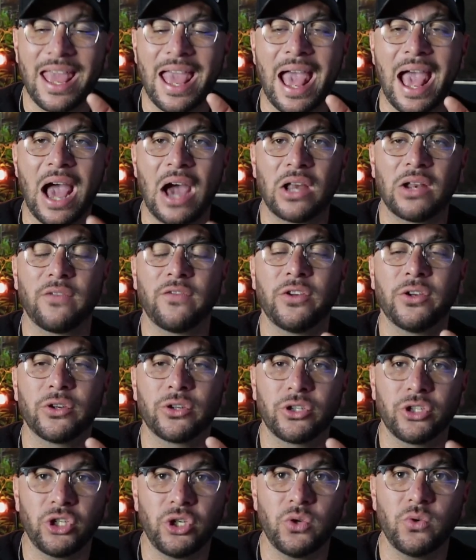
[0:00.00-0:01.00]
out of your
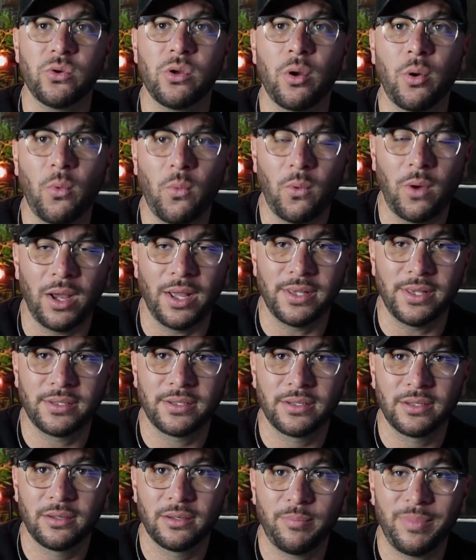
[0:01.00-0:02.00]
you know what
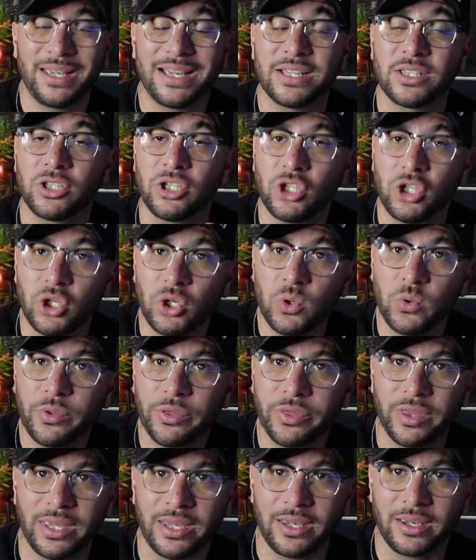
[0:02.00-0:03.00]
because you
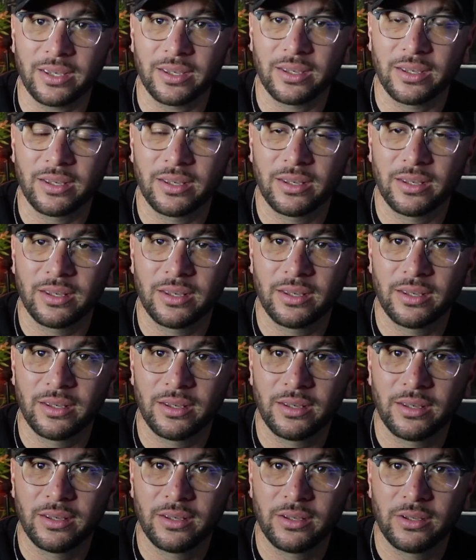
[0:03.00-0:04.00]
think
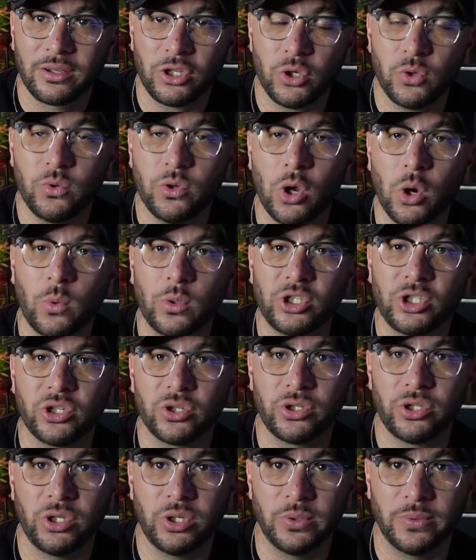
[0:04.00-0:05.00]
you know what you're
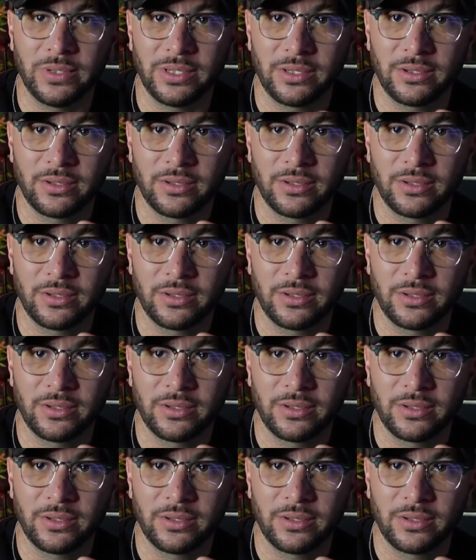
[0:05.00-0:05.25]
doing.